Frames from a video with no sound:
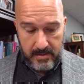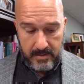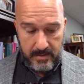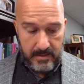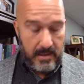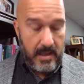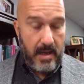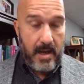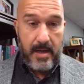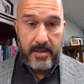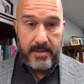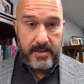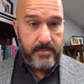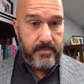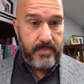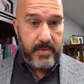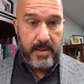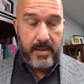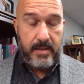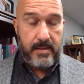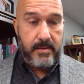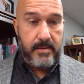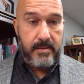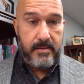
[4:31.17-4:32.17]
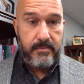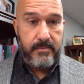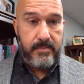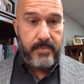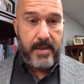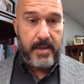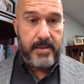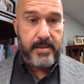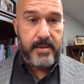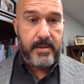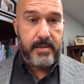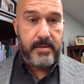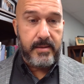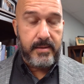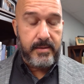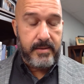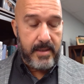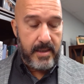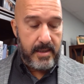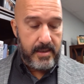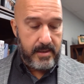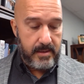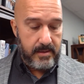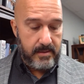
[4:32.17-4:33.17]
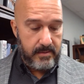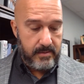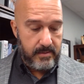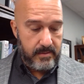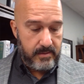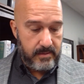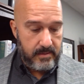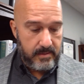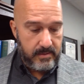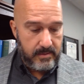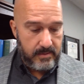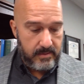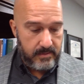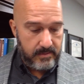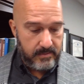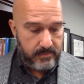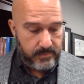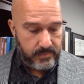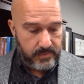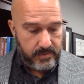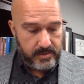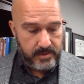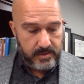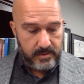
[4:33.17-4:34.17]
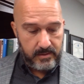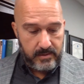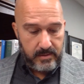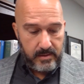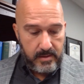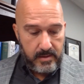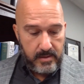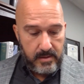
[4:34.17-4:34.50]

Lot's been basically taken uh, prisoner.